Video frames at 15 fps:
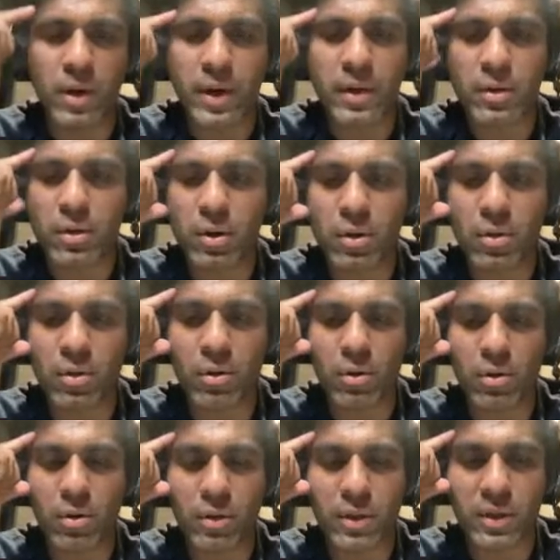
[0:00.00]
might
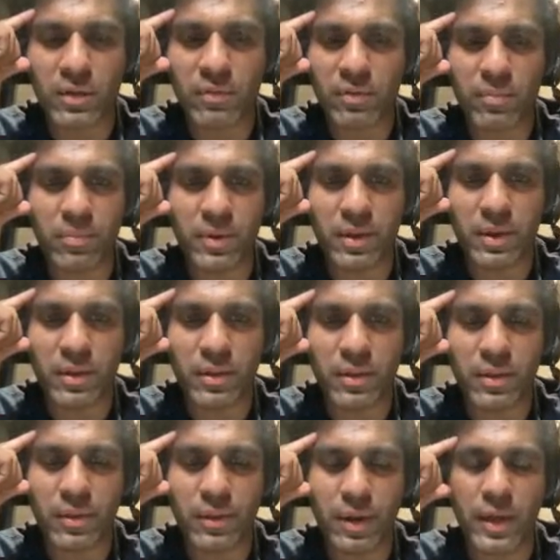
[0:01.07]
not even be
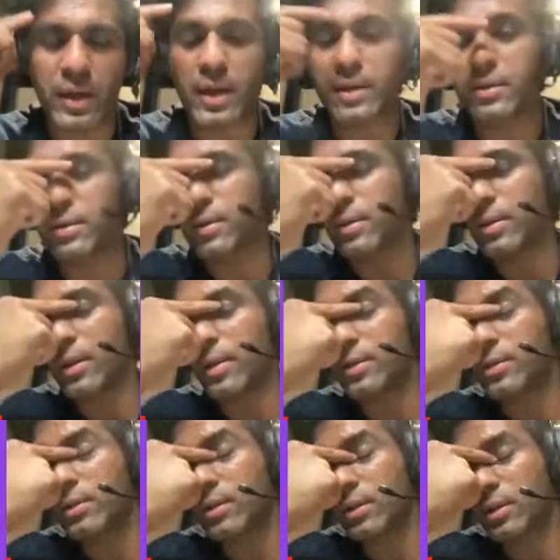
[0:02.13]
the case.
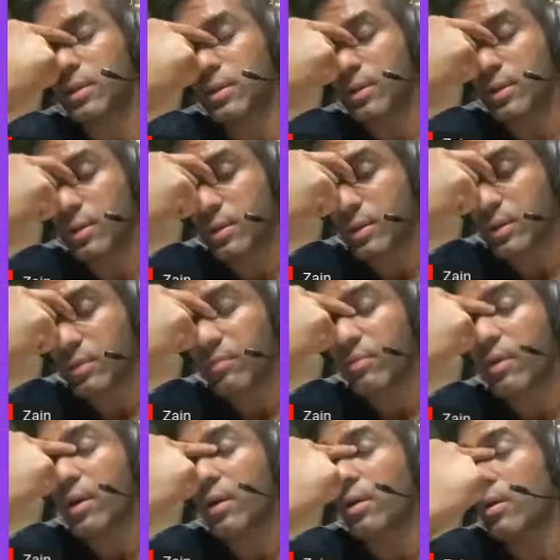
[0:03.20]
Let's just give
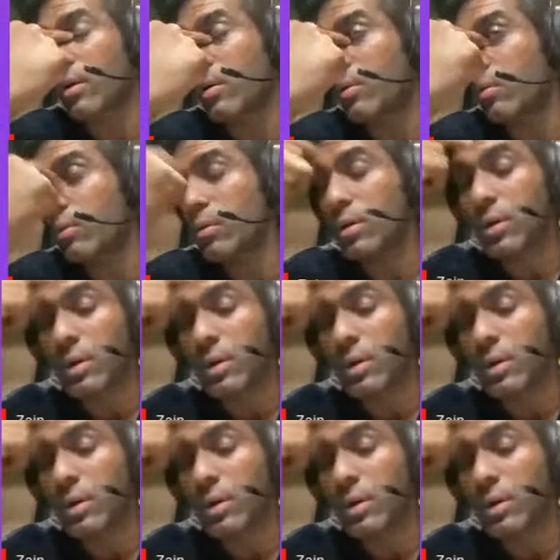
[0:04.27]
that a go.